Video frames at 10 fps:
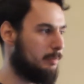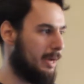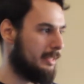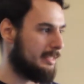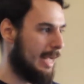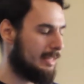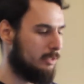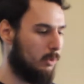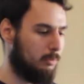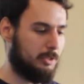about
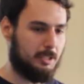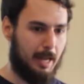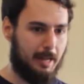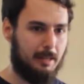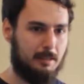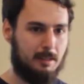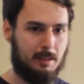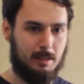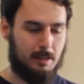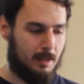exactly what we're saying.
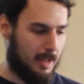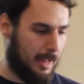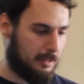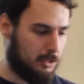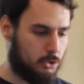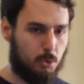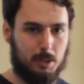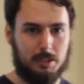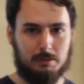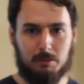And the
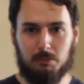choice of the